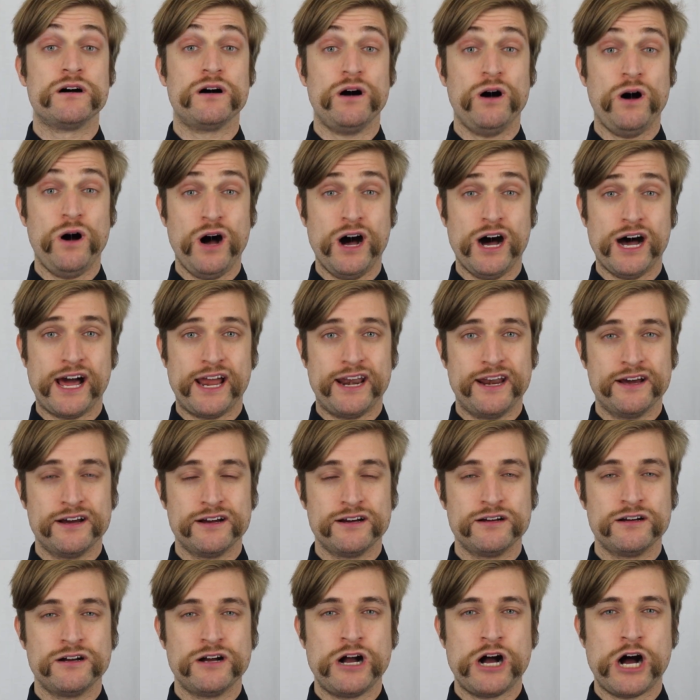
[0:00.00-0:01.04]
On.
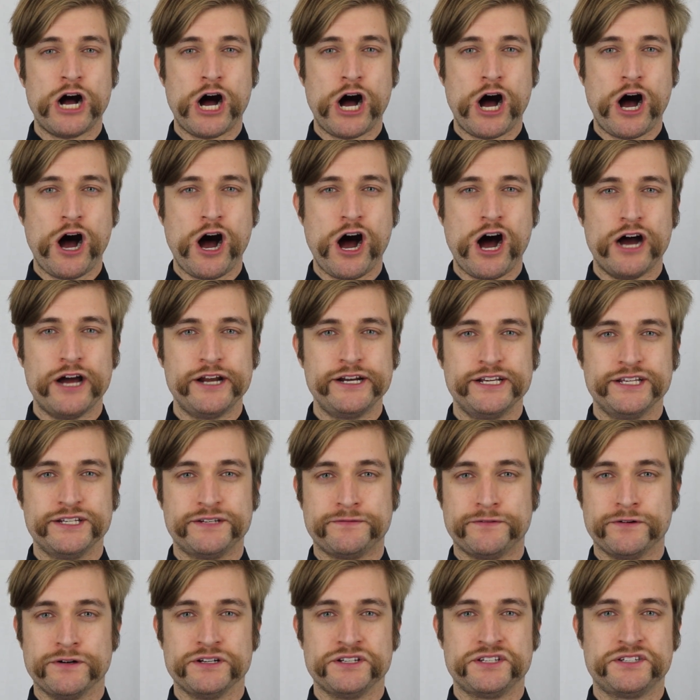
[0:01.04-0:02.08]
On is for a